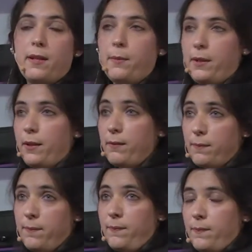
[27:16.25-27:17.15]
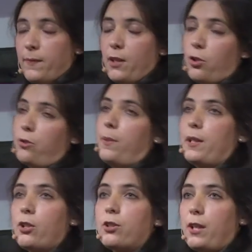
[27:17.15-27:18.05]
or whether I need to
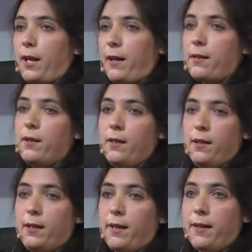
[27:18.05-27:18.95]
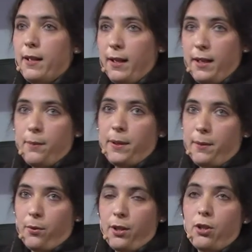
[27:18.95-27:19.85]
update
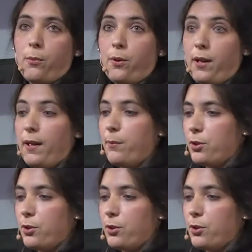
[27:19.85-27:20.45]
or bring the